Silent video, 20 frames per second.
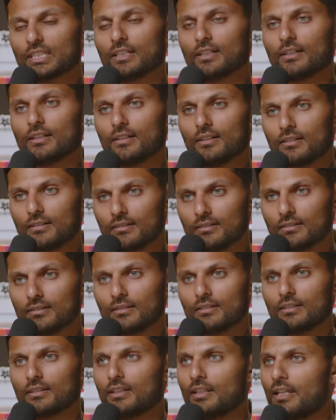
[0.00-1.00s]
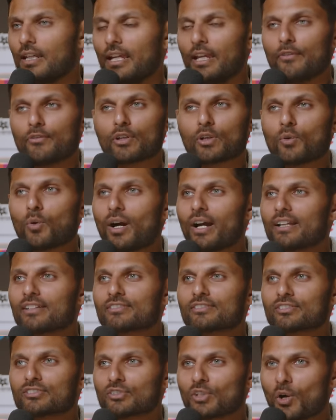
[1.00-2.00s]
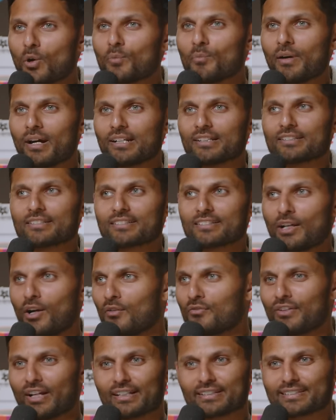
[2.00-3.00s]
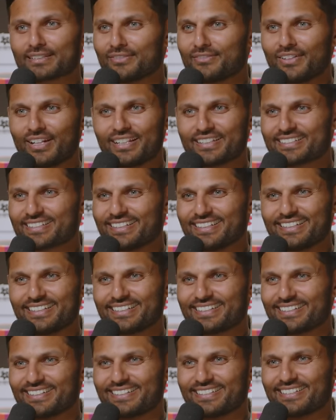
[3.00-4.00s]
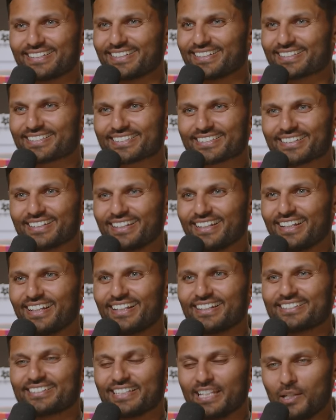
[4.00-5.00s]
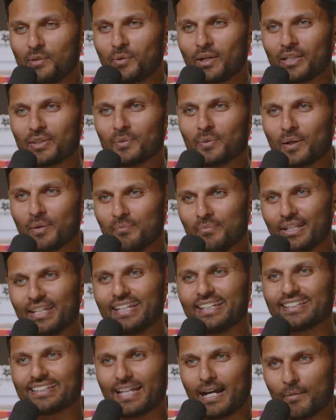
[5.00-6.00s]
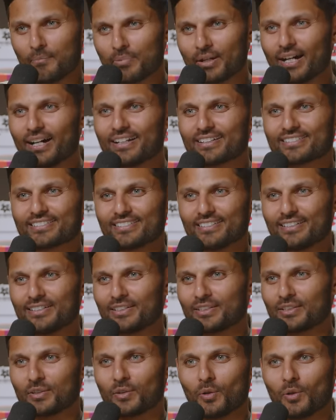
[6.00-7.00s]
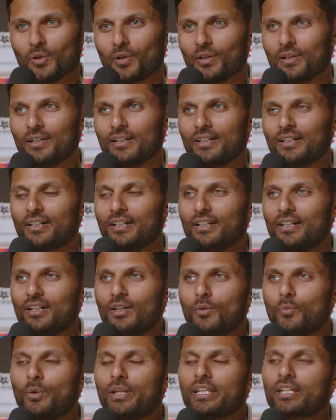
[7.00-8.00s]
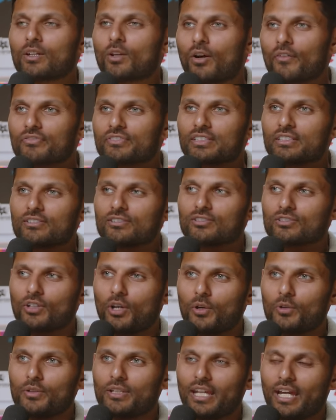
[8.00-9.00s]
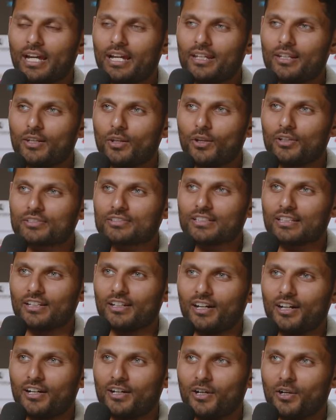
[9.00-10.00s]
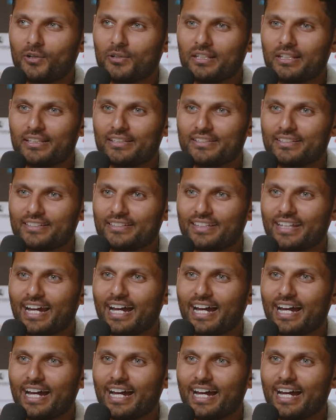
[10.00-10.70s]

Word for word: Yeah. It requires so much self-excavation to just see whether we're being that person or... We can often so get lost in our holier than